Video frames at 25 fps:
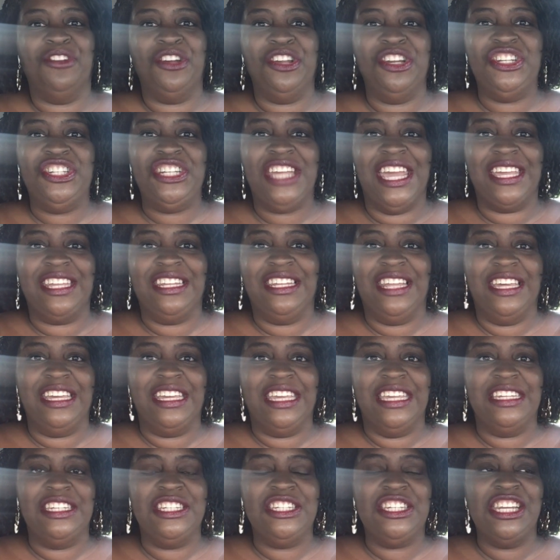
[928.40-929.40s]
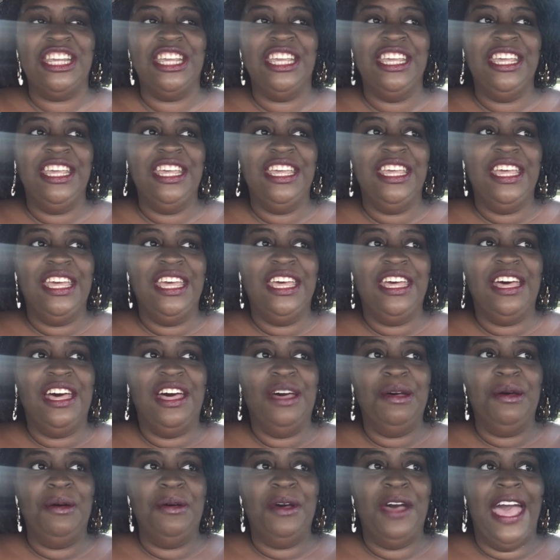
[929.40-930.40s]
for your check luggage,
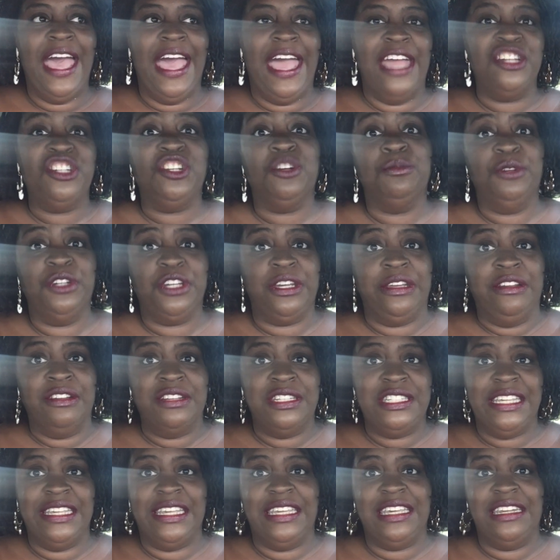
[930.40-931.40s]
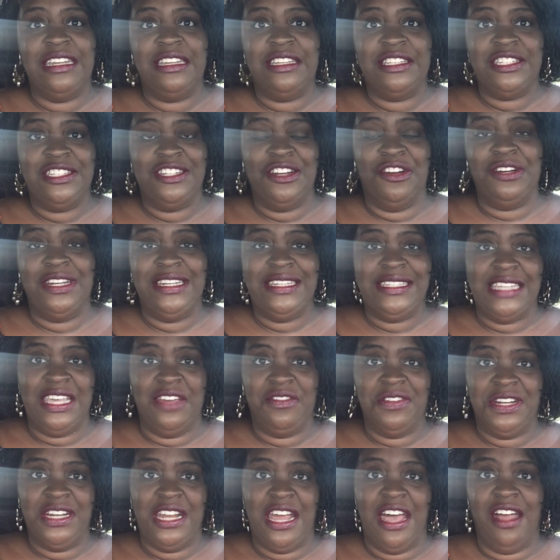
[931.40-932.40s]
as you're booking your ticket, it's
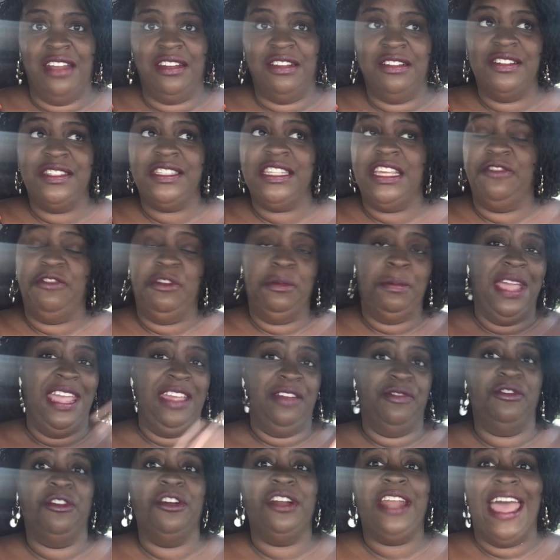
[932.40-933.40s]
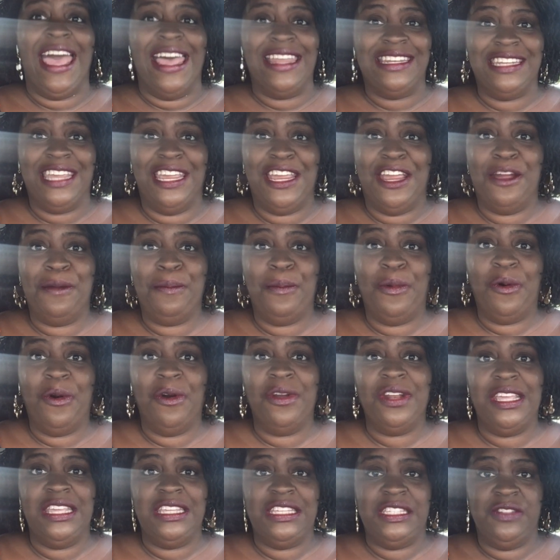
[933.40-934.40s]
thirty-seven dollars. If you pay for it at the
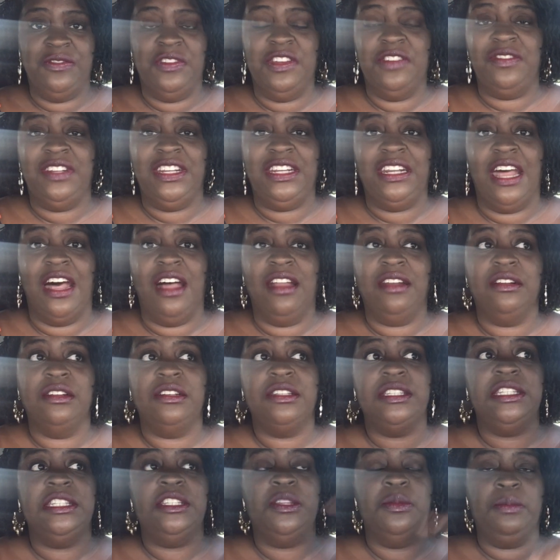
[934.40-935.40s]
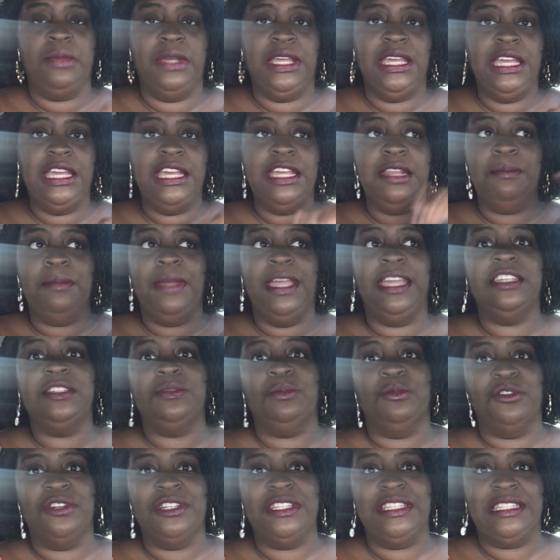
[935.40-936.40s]
airport, it's fifty dollars. To me, it
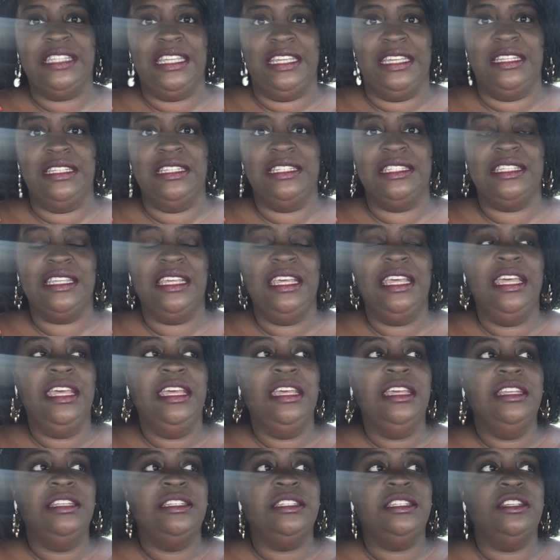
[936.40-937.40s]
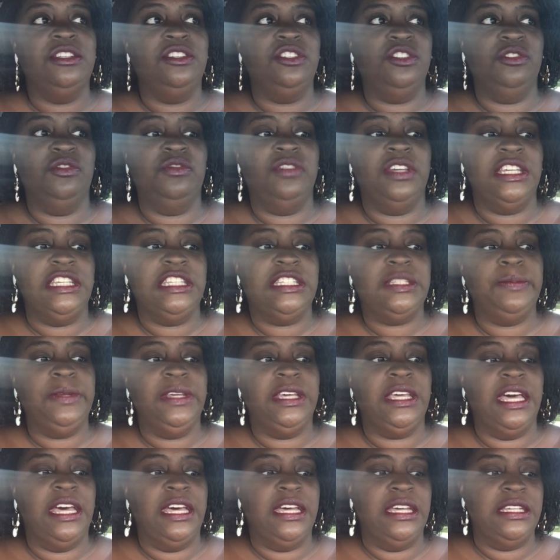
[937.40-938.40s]
makes more sense to do this,
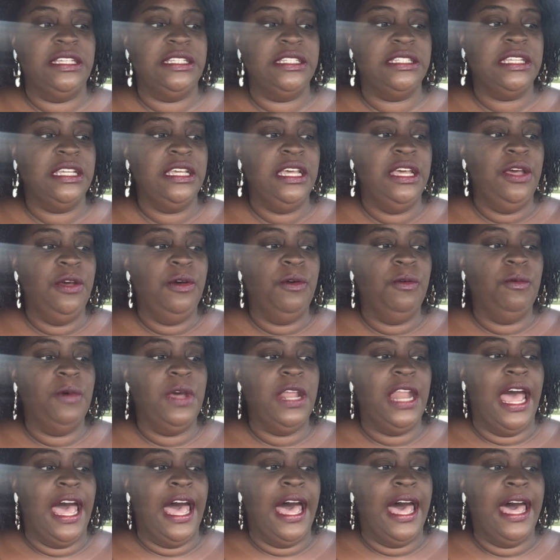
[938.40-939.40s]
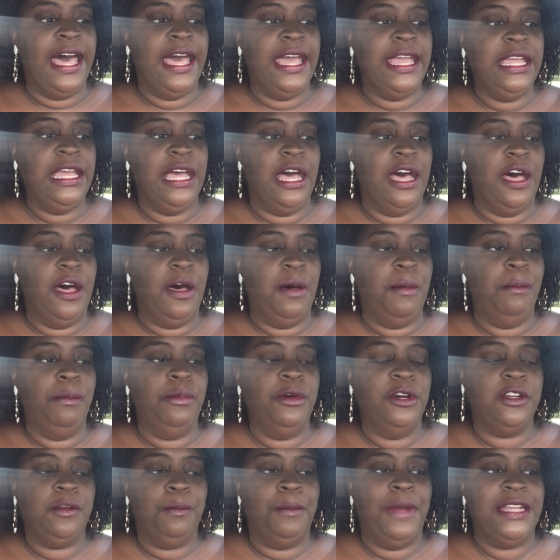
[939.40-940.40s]
because when I um,
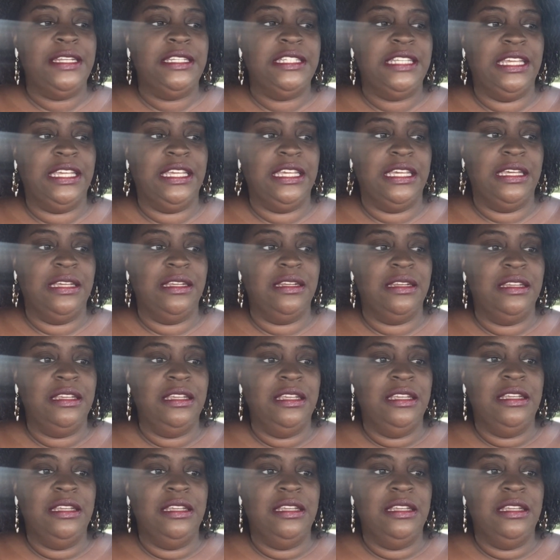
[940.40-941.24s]
booked my ticket